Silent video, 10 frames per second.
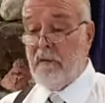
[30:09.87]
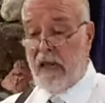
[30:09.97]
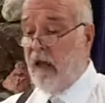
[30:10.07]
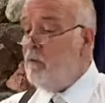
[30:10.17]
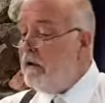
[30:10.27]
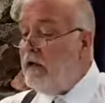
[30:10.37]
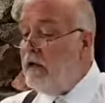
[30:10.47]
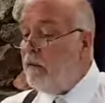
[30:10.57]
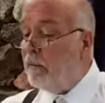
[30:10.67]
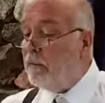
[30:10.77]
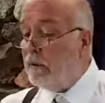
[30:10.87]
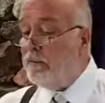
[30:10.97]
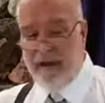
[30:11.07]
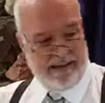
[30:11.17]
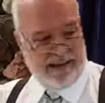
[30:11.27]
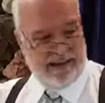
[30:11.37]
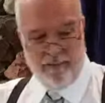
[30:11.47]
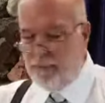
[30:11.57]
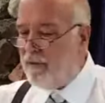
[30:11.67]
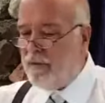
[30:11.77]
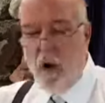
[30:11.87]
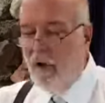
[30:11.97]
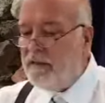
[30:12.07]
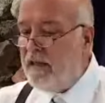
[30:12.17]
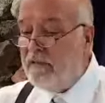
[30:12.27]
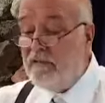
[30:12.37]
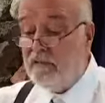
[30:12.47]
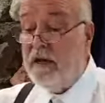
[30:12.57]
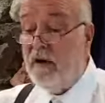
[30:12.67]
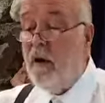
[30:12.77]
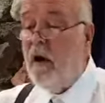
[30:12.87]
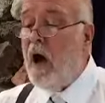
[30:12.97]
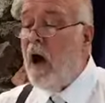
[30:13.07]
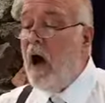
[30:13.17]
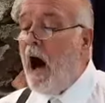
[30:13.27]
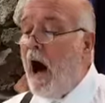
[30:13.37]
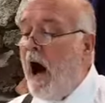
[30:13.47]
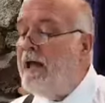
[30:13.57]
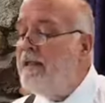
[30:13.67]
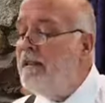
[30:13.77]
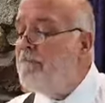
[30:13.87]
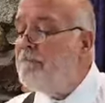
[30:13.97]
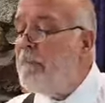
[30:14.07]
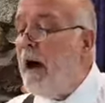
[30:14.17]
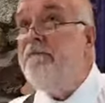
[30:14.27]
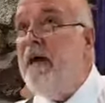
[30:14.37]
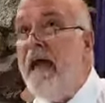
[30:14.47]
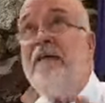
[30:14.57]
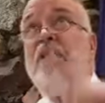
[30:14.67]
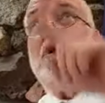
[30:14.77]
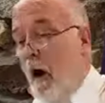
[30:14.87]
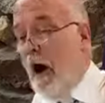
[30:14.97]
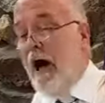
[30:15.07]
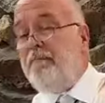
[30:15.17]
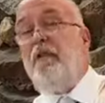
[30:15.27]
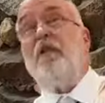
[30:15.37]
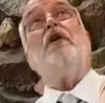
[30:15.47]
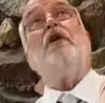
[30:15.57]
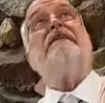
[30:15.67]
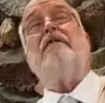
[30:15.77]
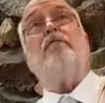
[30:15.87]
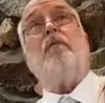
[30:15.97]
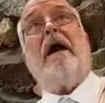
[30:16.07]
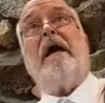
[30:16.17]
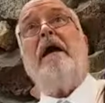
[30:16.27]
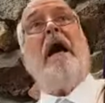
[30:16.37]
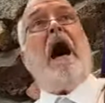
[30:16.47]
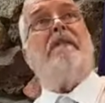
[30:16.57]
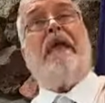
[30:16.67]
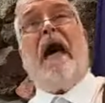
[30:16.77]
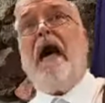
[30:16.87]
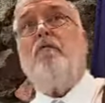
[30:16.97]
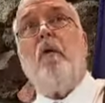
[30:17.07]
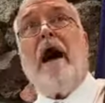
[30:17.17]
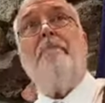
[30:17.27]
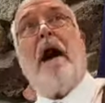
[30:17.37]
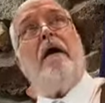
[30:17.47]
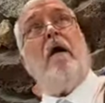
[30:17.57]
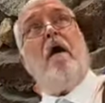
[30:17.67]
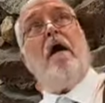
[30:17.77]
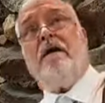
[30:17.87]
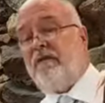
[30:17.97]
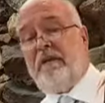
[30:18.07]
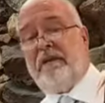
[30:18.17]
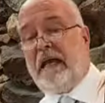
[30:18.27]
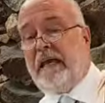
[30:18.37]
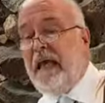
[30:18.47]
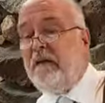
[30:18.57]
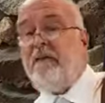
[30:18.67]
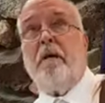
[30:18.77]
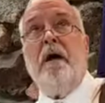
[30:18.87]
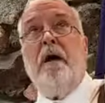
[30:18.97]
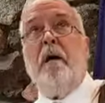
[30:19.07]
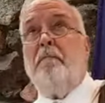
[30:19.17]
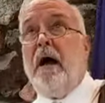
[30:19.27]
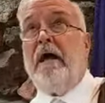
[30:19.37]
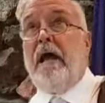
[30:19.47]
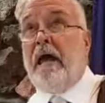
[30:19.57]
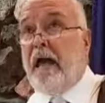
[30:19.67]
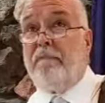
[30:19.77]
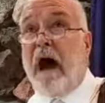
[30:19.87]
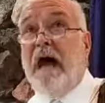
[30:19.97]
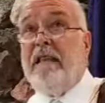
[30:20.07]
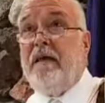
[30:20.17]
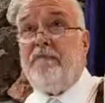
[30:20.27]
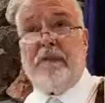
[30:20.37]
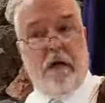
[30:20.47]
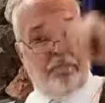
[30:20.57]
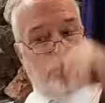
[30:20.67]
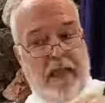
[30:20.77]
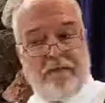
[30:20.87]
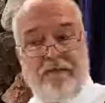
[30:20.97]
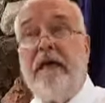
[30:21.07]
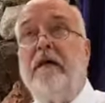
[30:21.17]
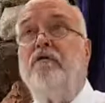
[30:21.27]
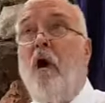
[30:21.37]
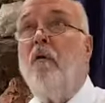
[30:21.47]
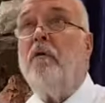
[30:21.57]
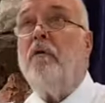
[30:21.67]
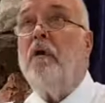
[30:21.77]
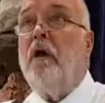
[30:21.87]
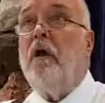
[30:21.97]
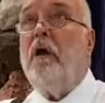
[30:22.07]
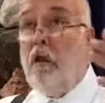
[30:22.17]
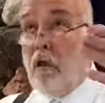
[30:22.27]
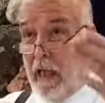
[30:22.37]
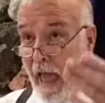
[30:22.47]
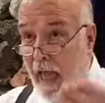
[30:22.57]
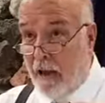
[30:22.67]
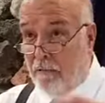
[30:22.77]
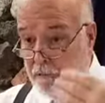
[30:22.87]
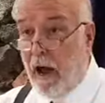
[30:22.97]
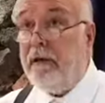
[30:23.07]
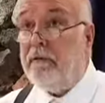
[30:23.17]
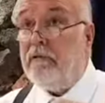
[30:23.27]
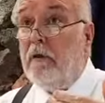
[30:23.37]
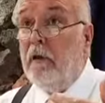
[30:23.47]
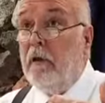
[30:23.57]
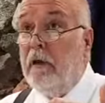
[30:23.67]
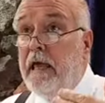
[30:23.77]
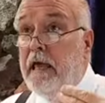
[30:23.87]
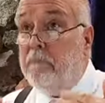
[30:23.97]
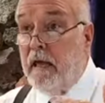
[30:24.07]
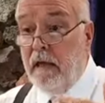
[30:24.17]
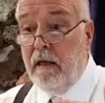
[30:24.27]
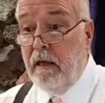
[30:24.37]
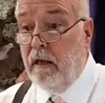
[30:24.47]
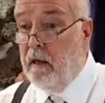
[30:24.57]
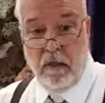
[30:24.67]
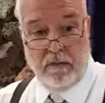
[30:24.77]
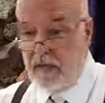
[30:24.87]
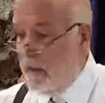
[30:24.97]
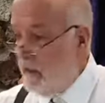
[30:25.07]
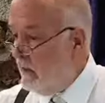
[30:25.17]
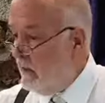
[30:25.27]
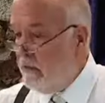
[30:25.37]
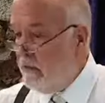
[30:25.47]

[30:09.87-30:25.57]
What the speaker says: yeah, we're here, right here where all this is going to go. I live by faith. So I'm looking this way. That's why my heart is in the kingdom. But if I live in the flesh and don't have Christ in me, then